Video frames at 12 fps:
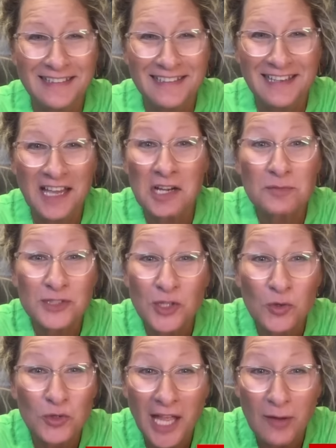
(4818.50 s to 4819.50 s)
And I'm so
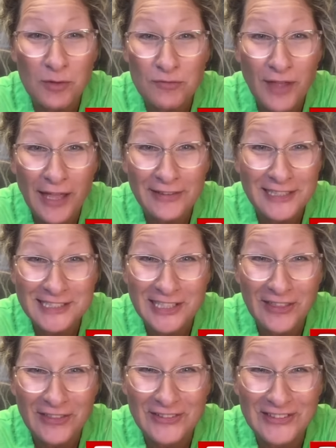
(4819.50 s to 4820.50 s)
glad we found each
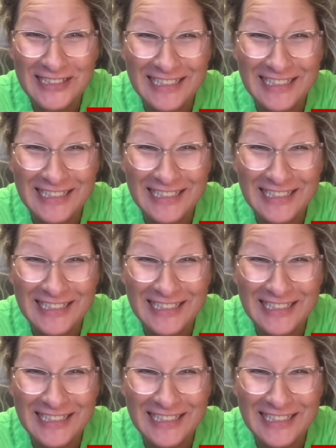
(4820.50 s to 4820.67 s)
other.